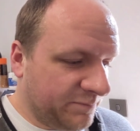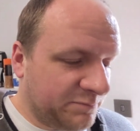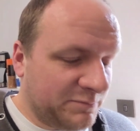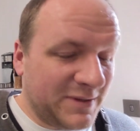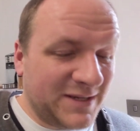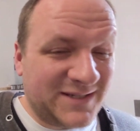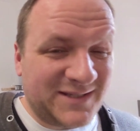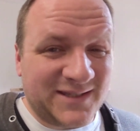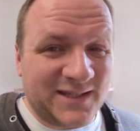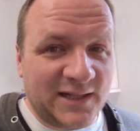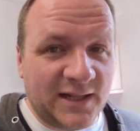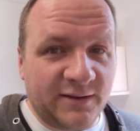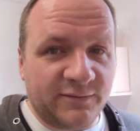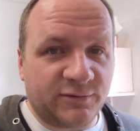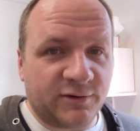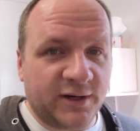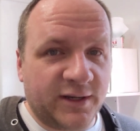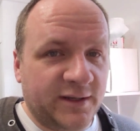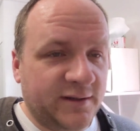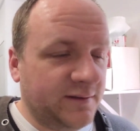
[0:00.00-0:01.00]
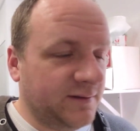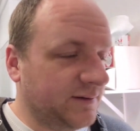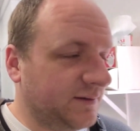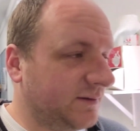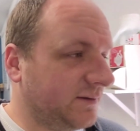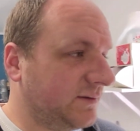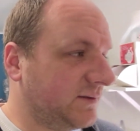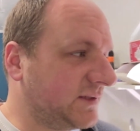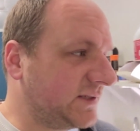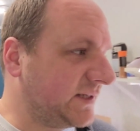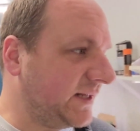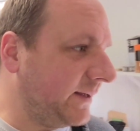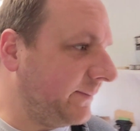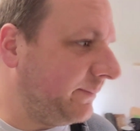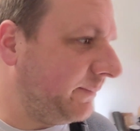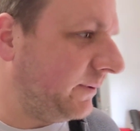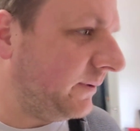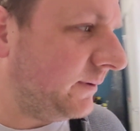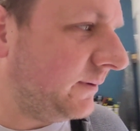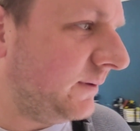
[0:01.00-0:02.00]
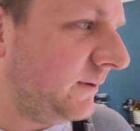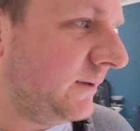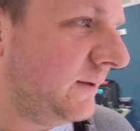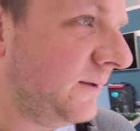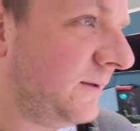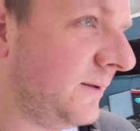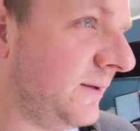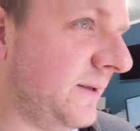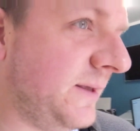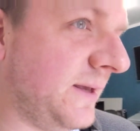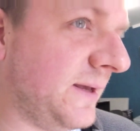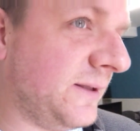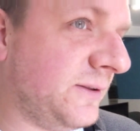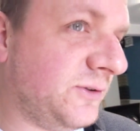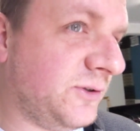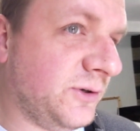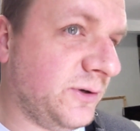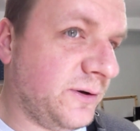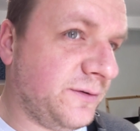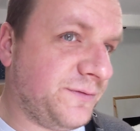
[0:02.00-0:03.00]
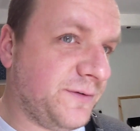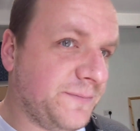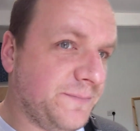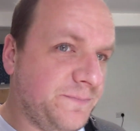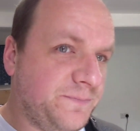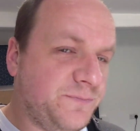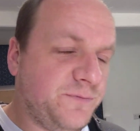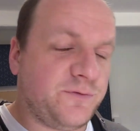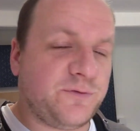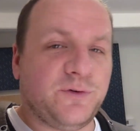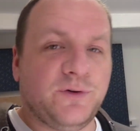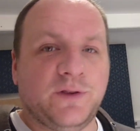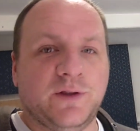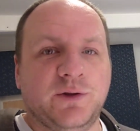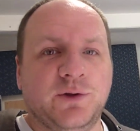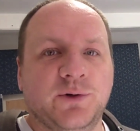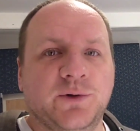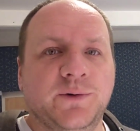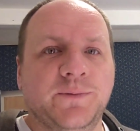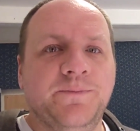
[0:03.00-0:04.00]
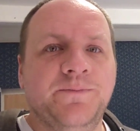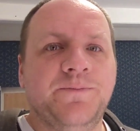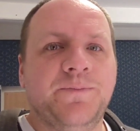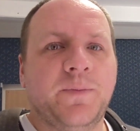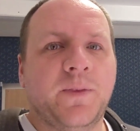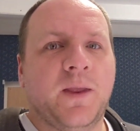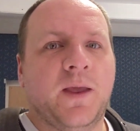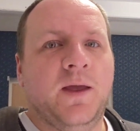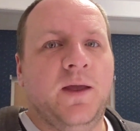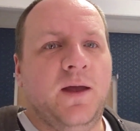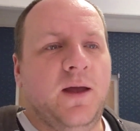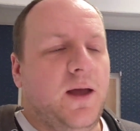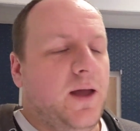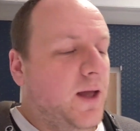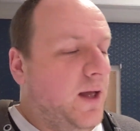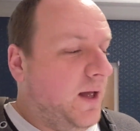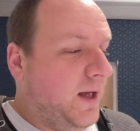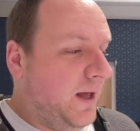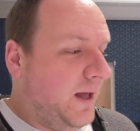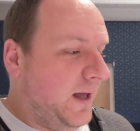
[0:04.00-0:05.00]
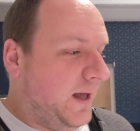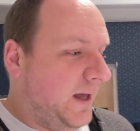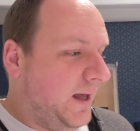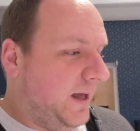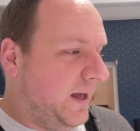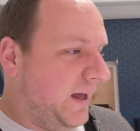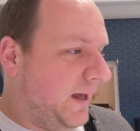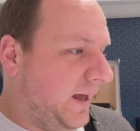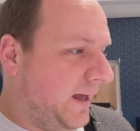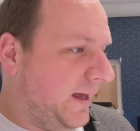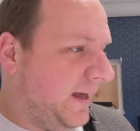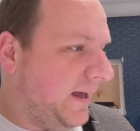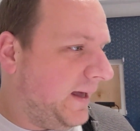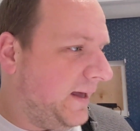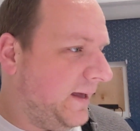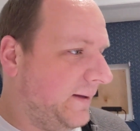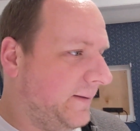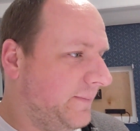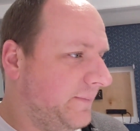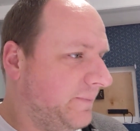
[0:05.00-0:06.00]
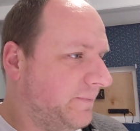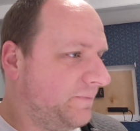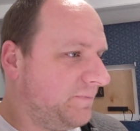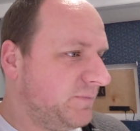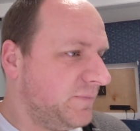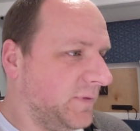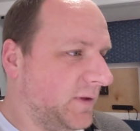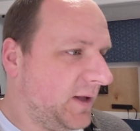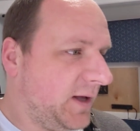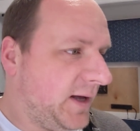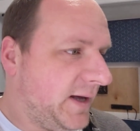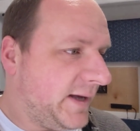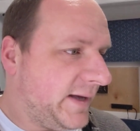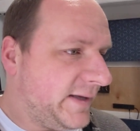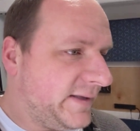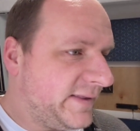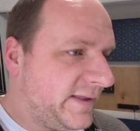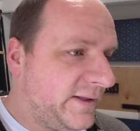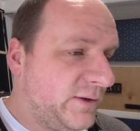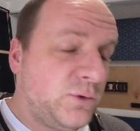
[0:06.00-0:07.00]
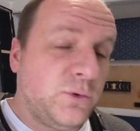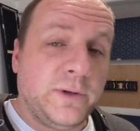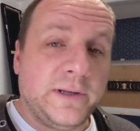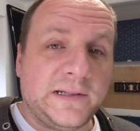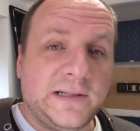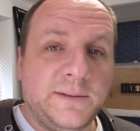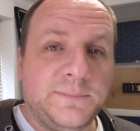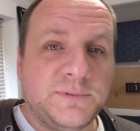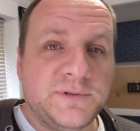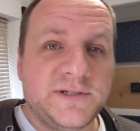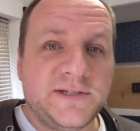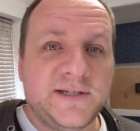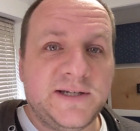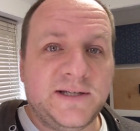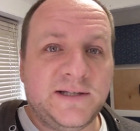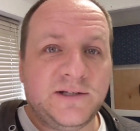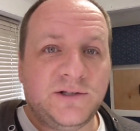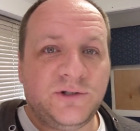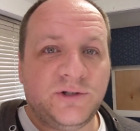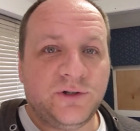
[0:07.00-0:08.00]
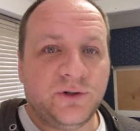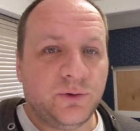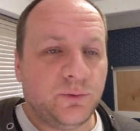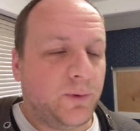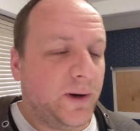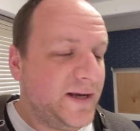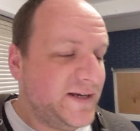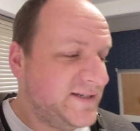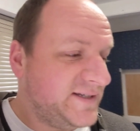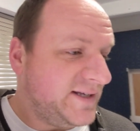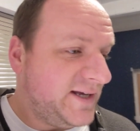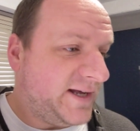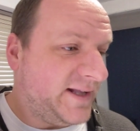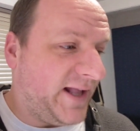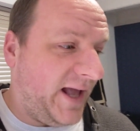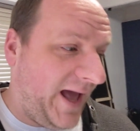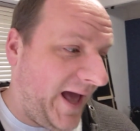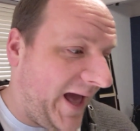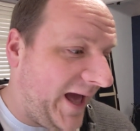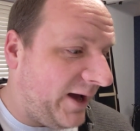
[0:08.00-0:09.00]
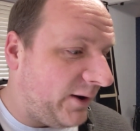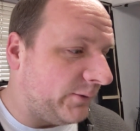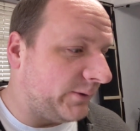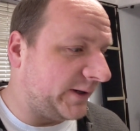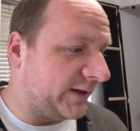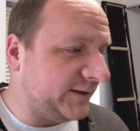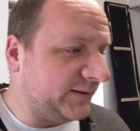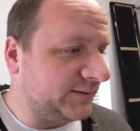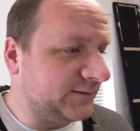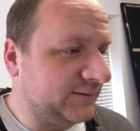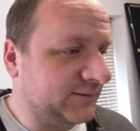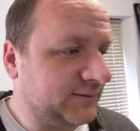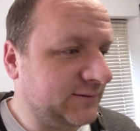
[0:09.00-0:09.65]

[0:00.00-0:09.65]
missed delivery slip. Yeah, 2 of them through the door. I then quickly proceeded to waste an hour